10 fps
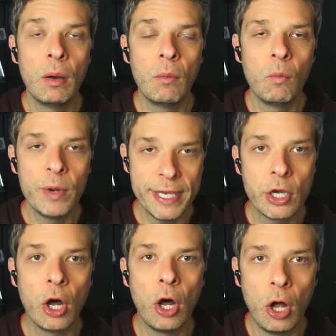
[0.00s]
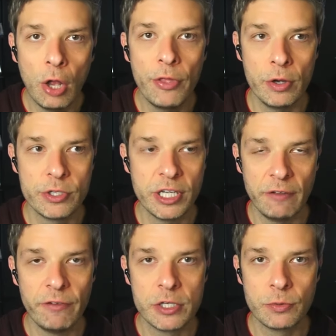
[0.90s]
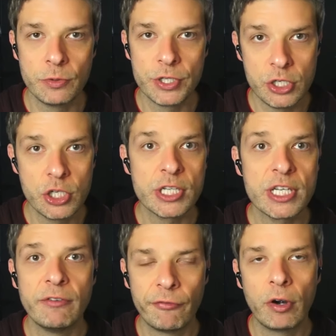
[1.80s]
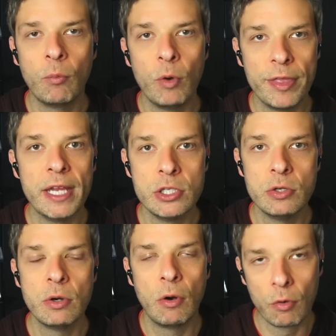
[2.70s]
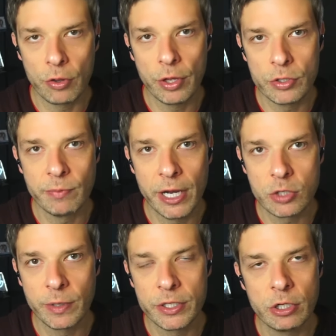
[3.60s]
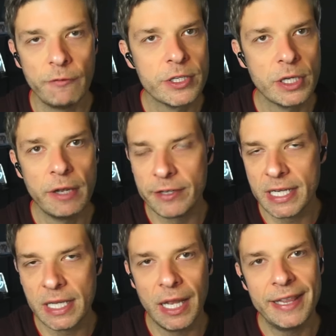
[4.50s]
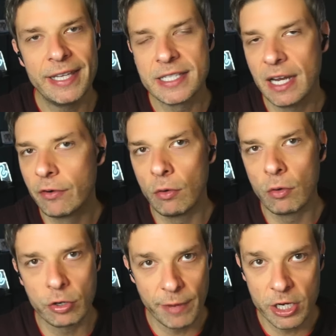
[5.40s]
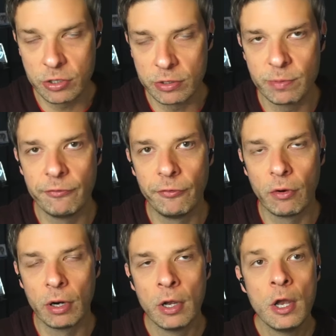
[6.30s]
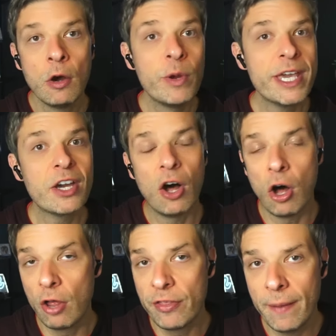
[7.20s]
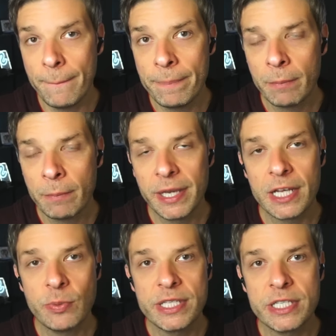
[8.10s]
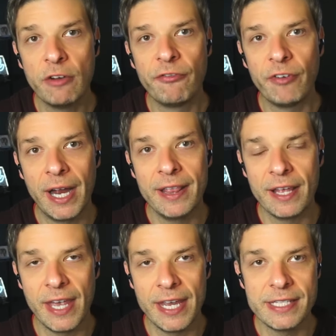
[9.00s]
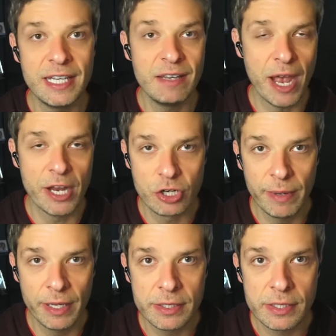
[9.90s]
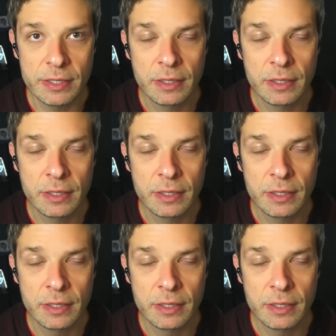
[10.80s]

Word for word: We call those individuals and just confirm when they do order those measurements. So if it's a client that's never ordered measurements before, we call them, because we still find that they see measurements